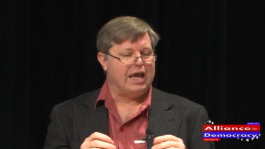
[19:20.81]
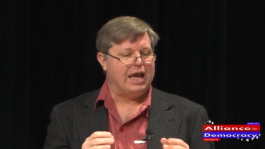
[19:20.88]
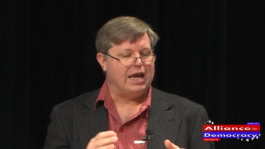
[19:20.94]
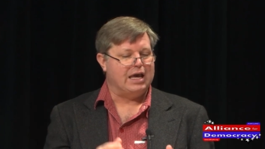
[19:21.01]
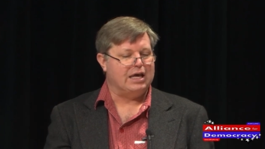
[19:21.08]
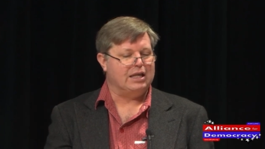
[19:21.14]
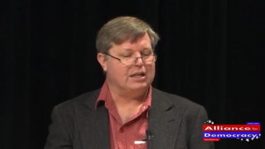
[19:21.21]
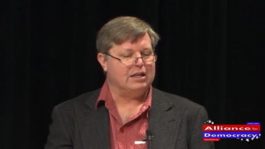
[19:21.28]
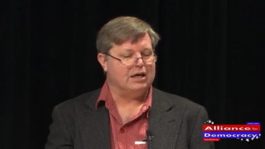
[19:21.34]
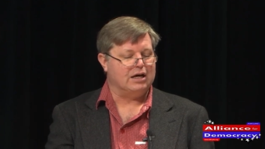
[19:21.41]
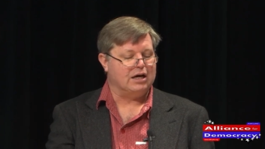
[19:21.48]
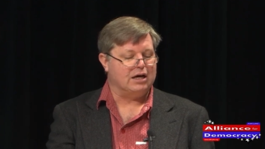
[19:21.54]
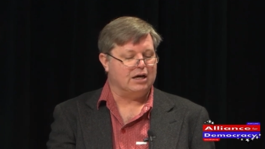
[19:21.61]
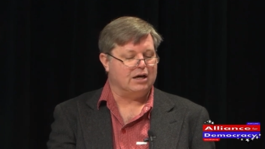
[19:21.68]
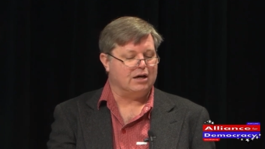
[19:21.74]
And
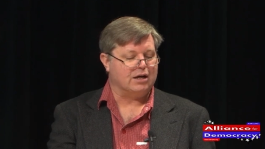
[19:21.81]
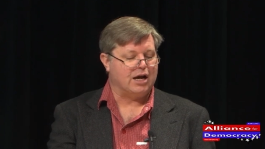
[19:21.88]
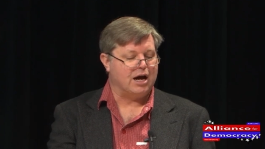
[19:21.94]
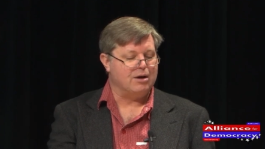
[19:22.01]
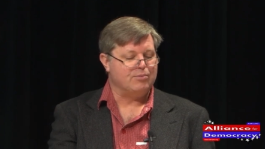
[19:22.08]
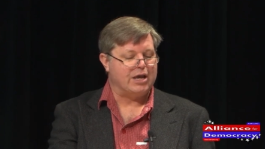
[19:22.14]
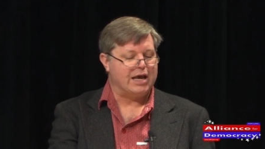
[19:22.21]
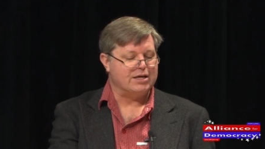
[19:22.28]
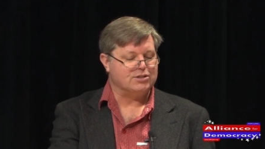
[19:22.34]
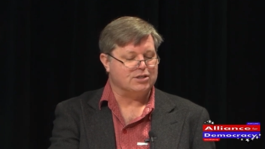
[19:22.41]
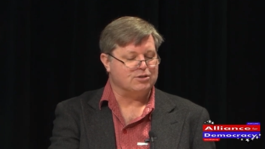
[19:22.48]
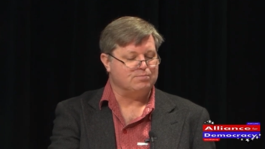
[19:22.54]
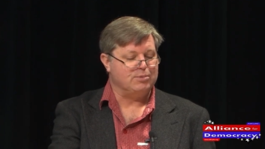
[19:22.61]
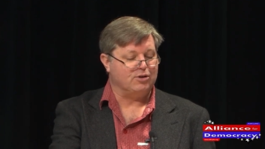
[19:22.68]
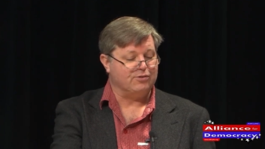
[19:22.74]
uh, Comcast
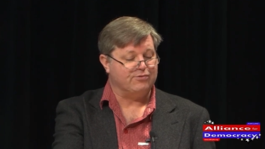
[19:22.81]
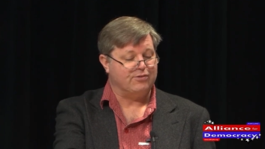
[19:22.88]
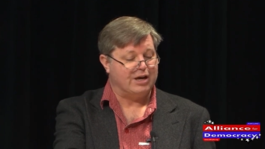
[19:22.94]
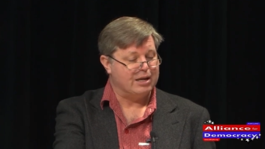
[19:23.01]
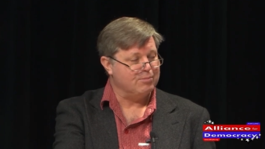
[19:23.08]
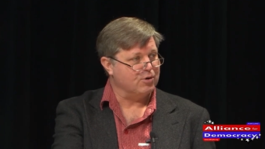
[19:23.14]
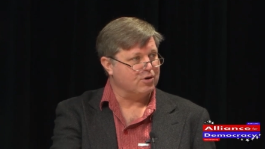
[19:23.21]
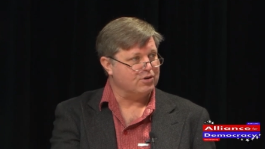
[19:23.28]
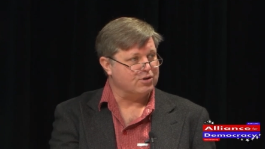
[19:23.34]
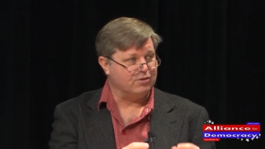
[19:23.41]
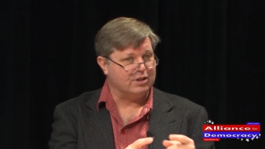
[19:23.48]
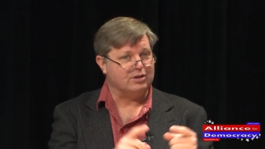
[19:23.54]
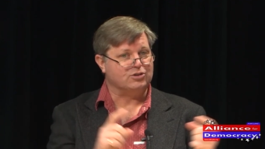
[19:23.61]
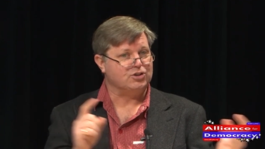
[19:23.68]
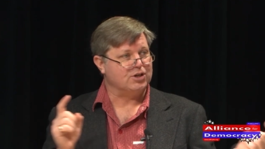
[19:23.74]
has built fiber to
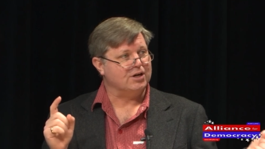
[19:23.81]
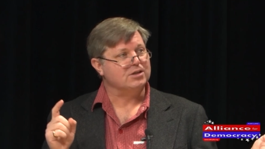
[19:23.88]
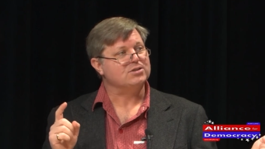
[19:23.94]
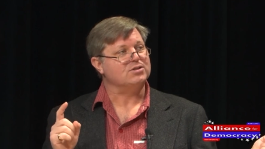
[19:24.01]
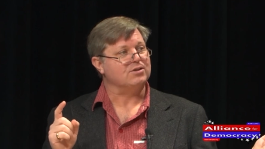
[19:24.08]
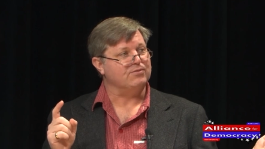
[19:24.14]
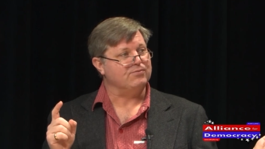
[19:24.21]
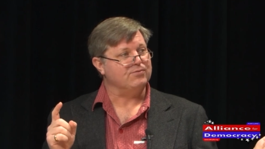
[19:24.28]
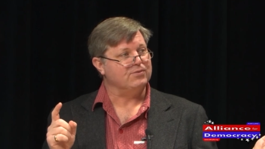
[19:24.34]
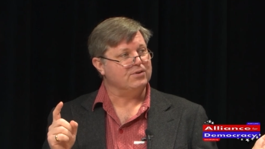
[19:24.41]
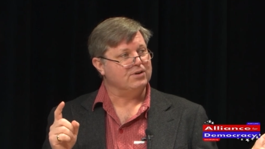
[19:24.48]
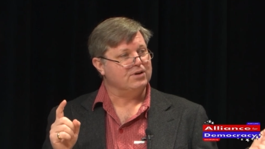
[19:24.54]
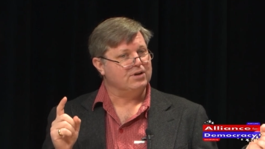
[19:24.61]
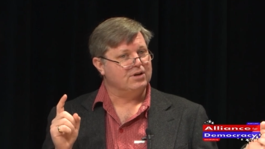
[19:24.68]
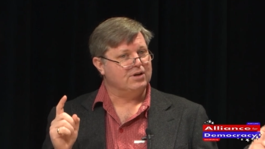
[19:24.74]
little chunks of
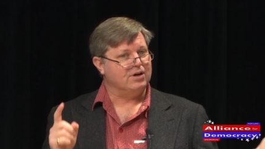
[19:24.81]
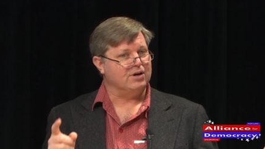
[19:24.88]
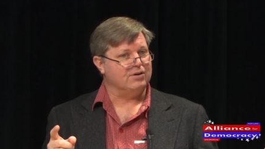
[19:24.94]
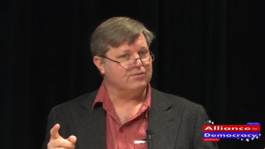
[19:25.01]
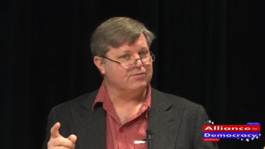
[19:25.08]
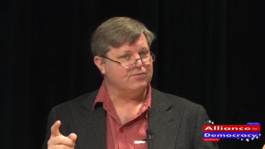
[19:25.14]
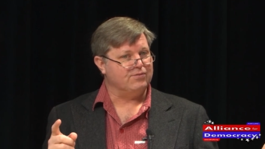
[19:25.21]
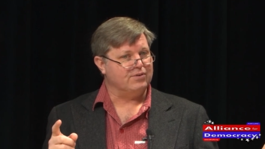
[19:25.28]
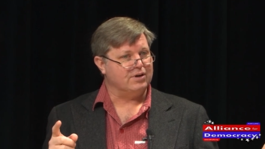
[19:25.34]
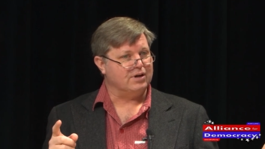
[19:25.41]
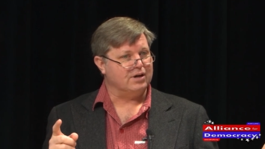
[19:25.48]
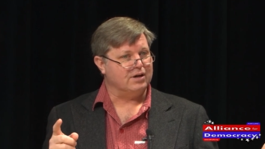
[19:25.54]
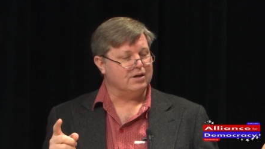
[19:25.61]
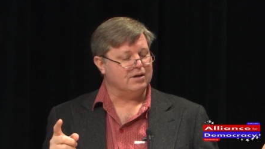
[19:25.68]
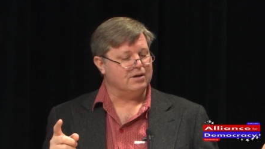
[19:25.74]
of
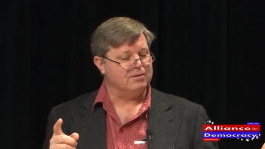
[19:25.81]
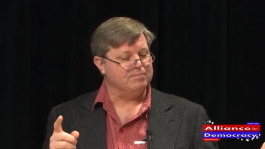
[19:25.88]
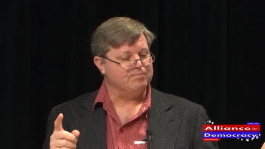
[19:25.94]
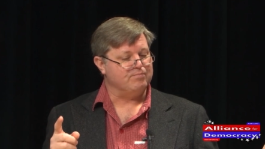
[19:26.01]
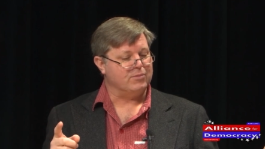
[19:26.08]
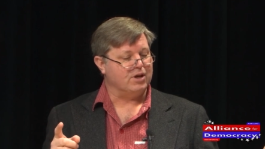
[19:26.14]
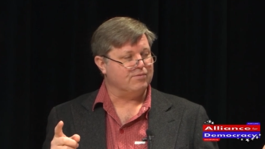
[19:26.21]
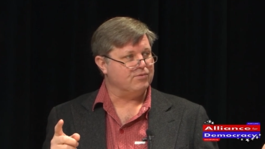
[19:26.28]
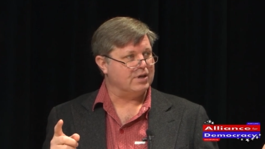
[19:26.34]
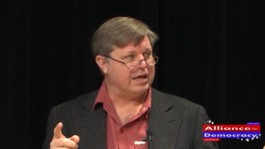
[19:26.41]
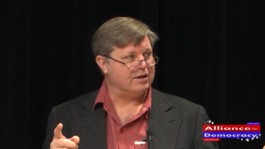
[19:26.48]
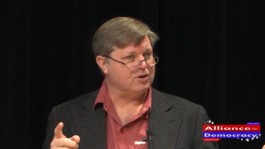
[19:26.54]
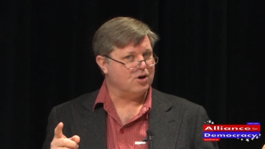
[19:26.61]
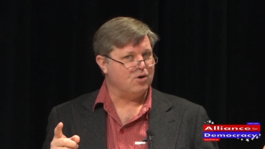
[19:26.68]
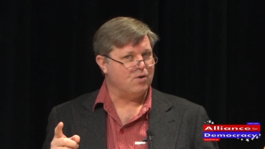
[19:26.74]
um, of
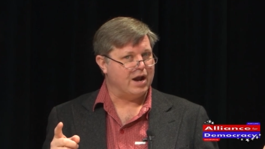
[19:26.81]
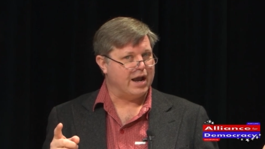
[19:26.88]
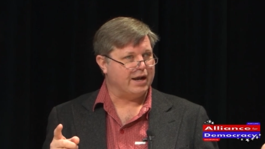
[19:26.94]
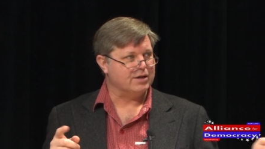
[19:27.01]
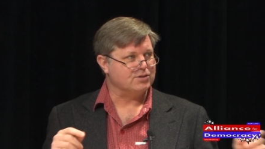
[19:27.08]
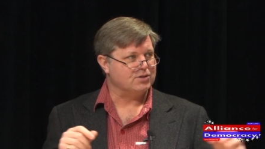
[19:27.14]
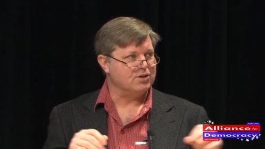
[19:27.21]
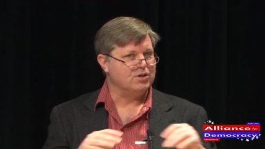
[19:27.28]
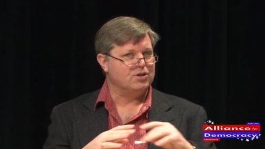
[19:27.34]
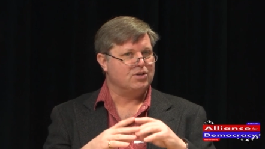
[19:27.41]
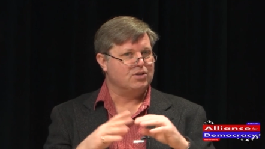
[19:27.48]
that coax,